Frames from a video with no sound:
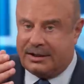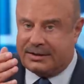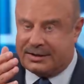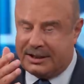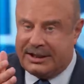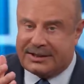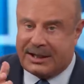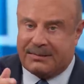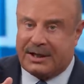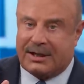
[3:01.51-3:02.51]
to see
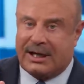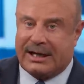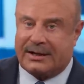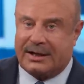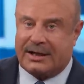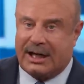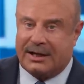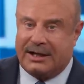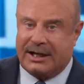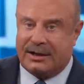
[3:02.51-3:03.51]
something like the
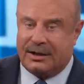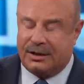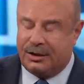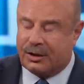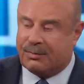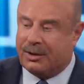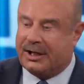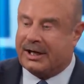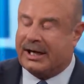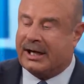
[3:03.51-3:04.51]
content you're
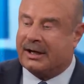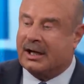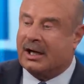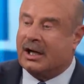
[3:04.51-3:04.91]
putting out,